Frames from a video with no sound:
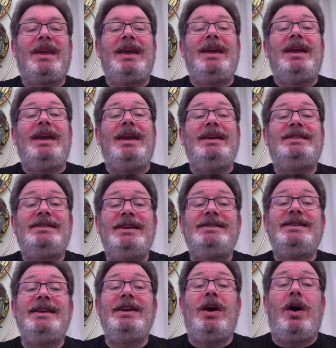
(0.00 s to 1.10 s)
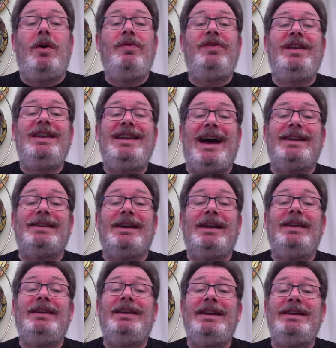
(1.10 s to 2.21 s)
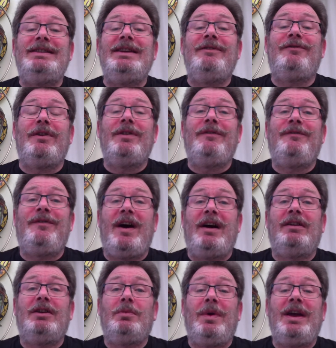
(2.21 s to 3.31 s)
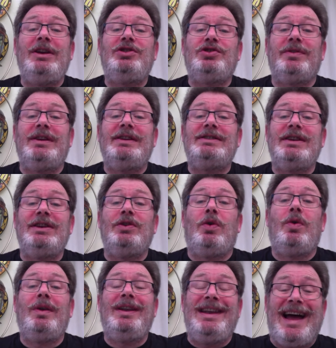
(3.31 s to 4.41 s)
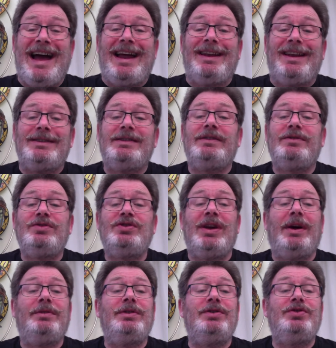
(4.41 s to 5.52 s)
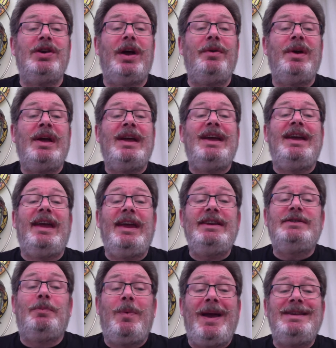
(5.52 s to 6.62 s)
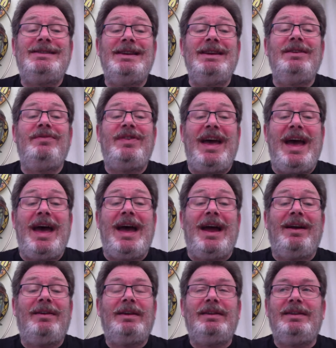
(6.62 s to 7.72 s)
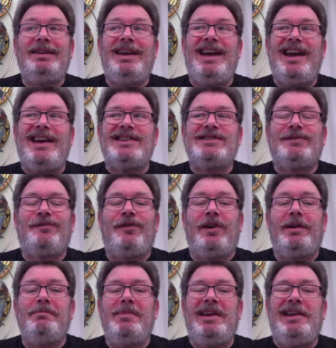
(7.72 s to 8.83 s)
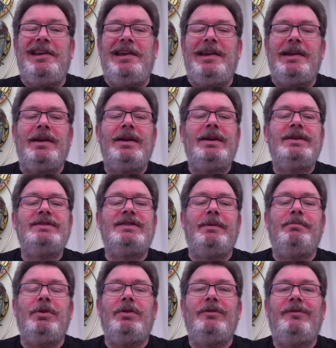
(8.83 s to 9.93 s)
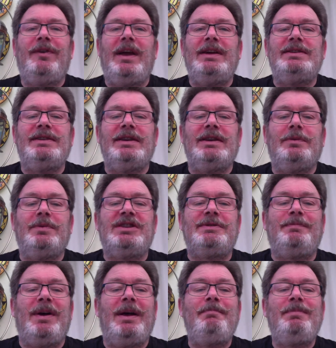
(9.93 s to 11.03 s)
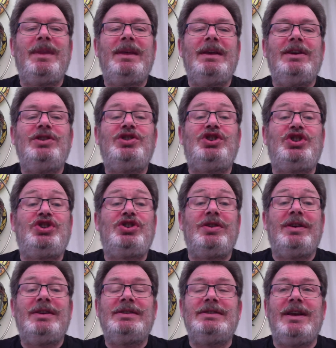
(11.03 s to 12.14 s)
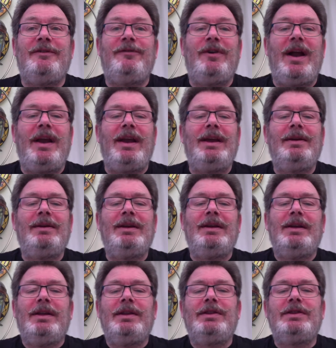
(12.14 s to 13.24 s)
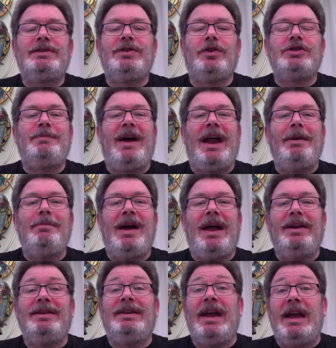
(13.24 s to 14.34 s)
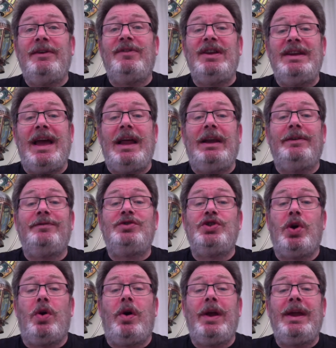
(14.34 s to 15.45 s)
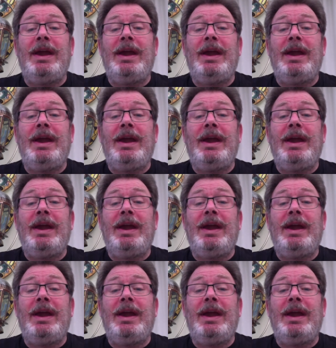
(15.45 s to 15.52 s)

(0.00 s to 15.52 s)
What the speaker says: "He's sitting on the ladder leading from the faraway tree to your land," shouted Joe. "He's waiting there." "Yes, for me," said Moonface in a whisper. "Shh," said Franny. The saucepan man gave a yell of joy